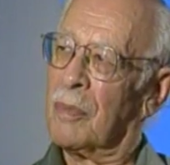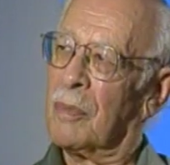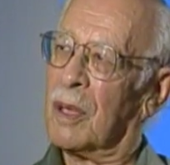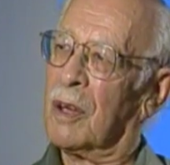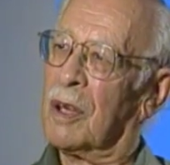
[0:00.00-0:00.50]

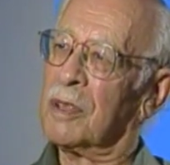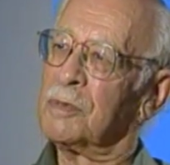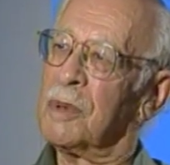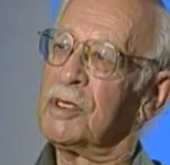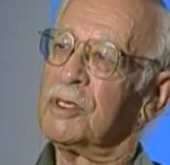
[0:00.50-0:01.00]

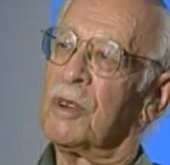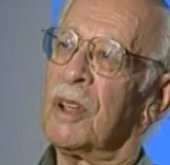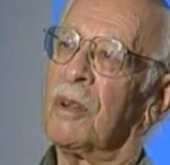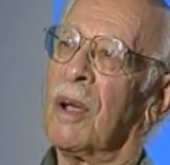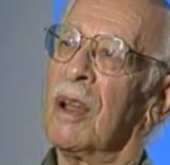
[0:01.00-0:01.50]
Because Mrs.
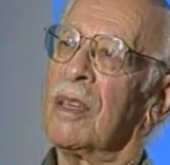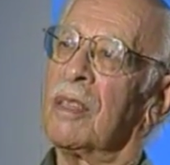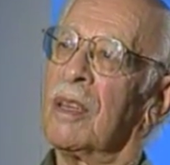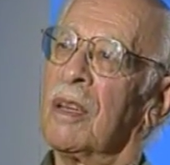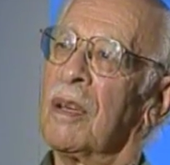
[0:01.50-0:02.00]
Sridharani,
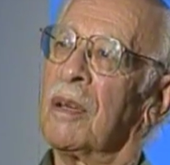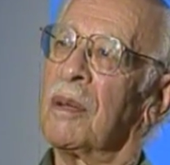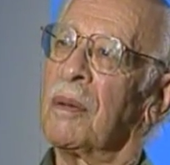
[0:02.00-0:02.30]
the